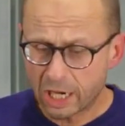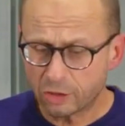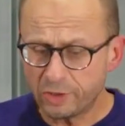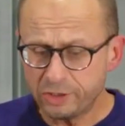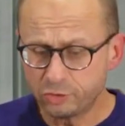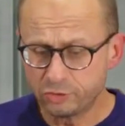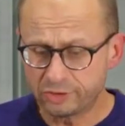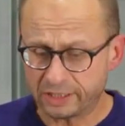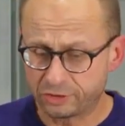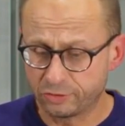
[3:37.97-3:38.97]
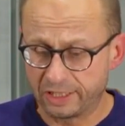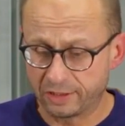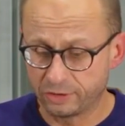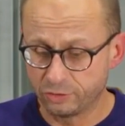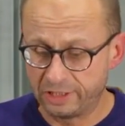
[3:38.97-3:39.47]
And when you do that,
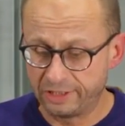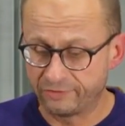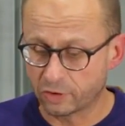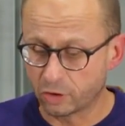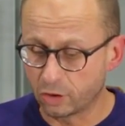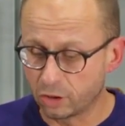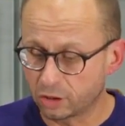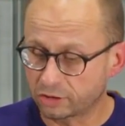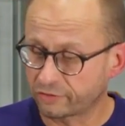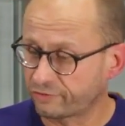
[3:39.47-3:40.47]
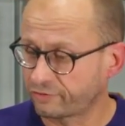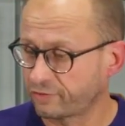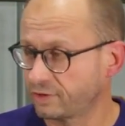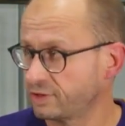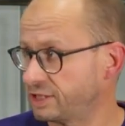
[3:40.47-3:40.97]
you leave a lot of
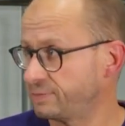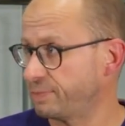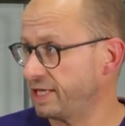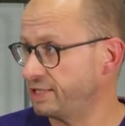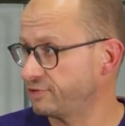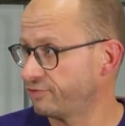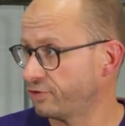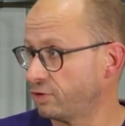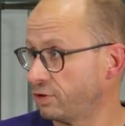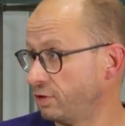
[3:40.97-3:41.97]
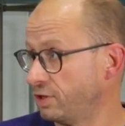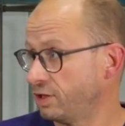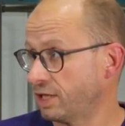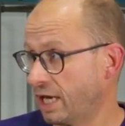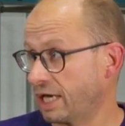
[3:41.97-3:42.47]
space for
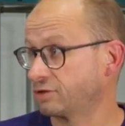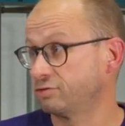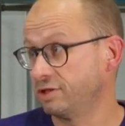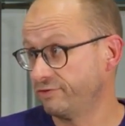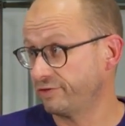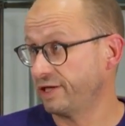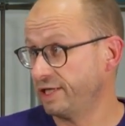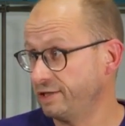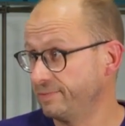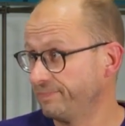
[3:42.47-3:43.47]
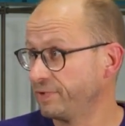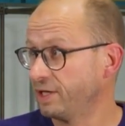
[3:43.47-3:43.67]
actually failing.